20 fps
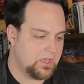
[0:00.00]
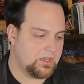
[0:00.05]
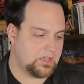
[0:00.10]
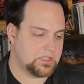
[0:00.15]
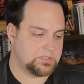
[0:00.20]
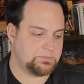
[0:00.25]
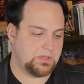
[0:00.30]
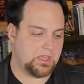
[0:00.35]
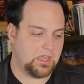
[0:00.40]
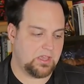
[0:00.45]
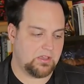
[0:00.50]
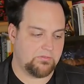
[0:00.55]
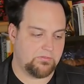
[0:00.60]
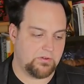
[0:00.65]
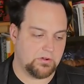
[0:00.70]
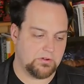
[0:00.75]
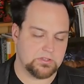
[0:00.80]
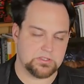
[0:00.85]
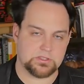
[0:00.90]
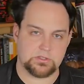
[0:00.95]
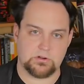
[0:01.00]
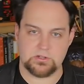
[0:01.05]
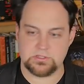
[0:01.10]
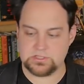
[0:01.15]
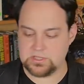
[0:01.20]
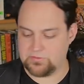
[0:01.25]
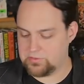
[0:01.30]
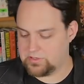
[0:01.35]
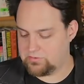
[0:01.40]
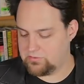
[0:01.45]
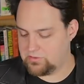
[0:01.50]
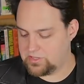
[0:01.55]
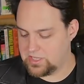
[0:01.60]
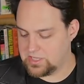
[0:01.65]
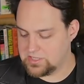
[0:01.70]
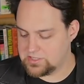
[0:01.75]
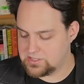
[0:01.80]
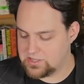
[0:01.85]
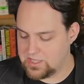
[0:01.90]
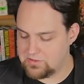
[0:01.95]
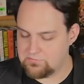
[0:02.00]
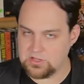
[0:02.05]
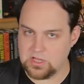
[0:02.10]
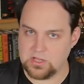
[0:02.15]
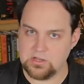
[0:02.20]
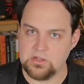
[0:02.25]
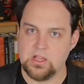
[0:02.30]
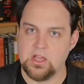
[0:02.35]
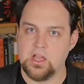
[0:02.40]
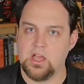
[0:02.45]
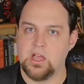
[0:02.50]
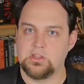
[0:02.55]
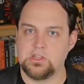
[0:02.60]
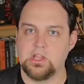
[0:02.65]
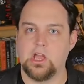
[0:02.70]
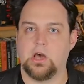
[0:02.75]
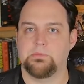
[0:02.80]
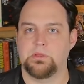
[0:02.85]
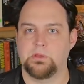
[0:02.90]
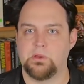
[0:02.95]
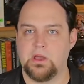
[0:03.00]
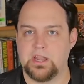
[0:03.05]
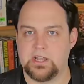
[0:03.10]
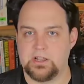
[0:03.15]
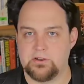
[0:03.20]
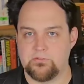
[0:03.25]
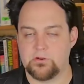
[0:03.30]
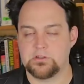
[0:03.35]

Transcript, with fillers: Now, speaking of focus, there are several different things that they've done to help you out here.